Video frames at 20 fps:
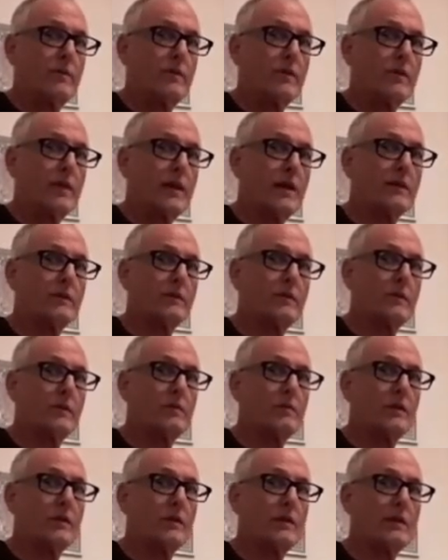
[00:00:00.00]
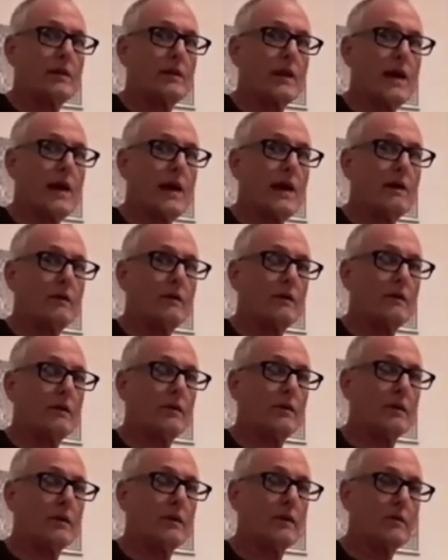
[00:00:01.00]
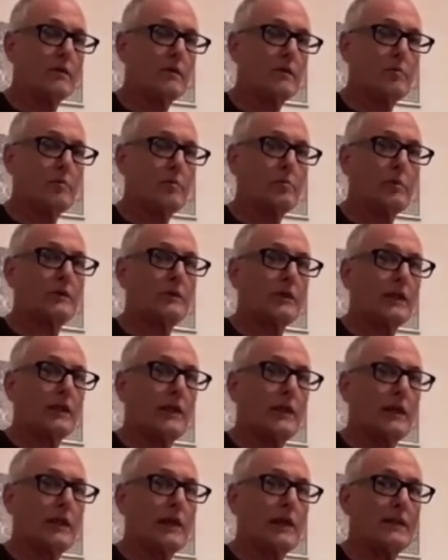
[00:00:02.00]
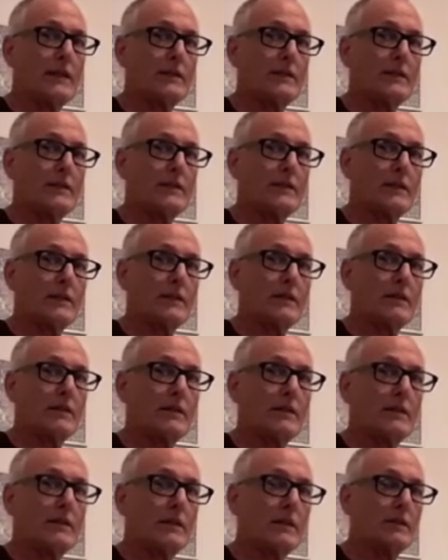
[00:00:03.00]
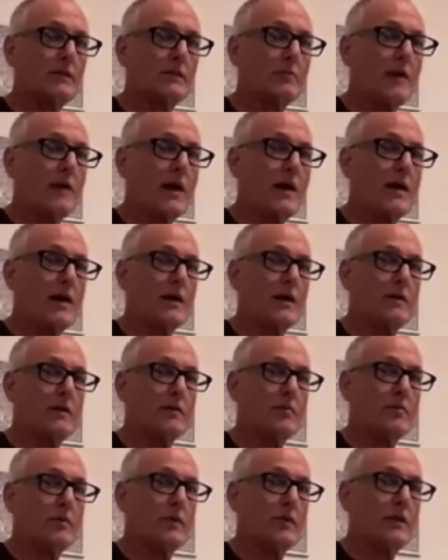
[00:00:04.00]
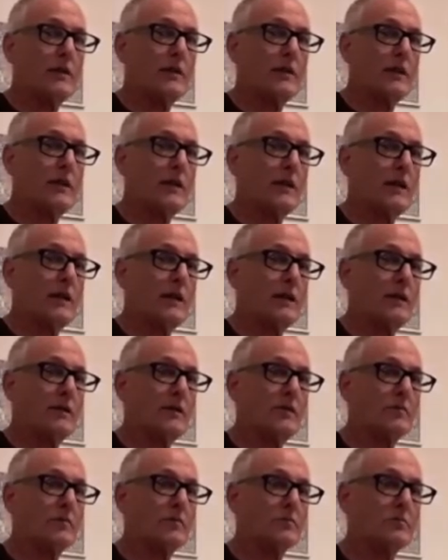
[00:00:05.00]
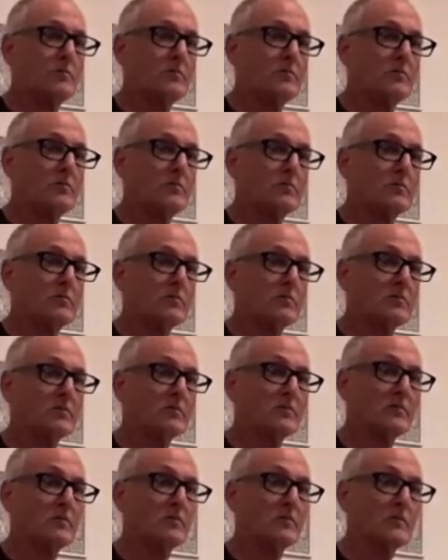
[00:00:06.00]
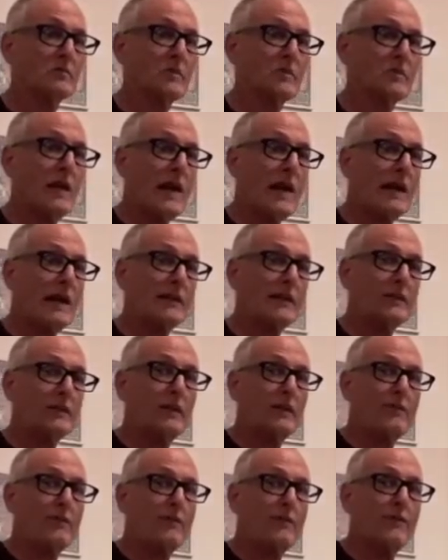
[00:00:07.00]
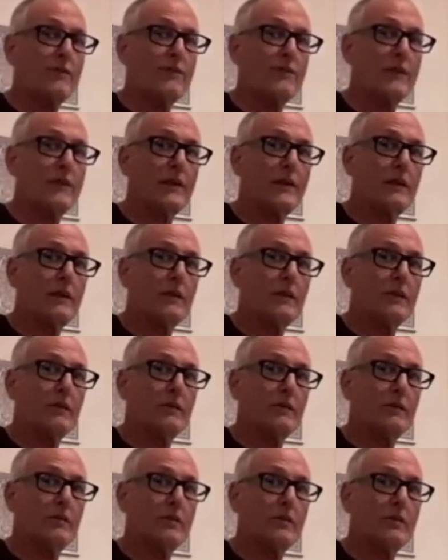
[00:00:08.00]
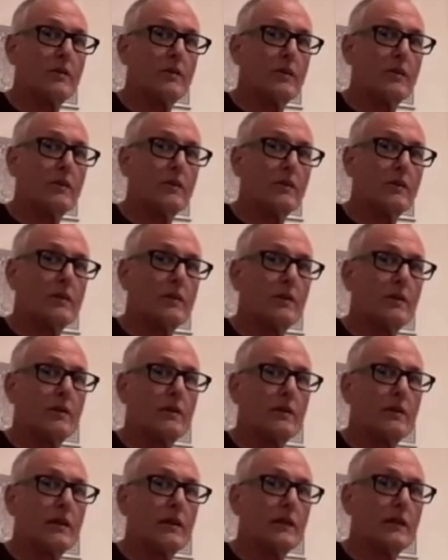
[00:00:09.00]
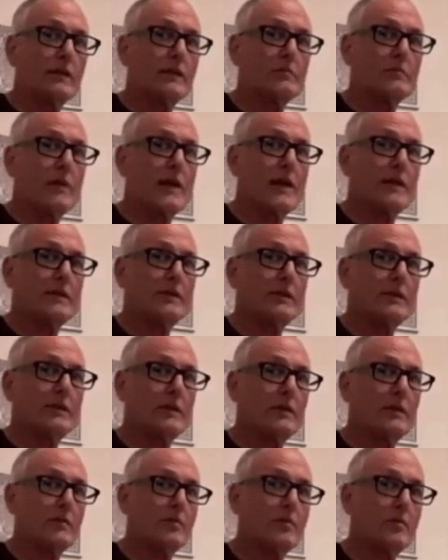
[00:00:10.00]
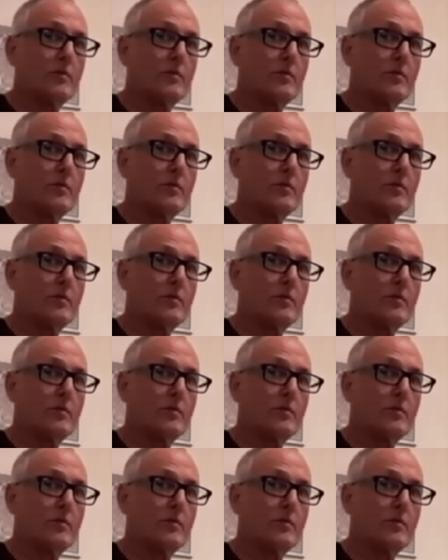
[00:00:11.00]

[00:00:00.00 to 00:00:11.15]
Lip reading: As we breathe out, we're pushing against the spine. Breathing in, we actually feel expansion.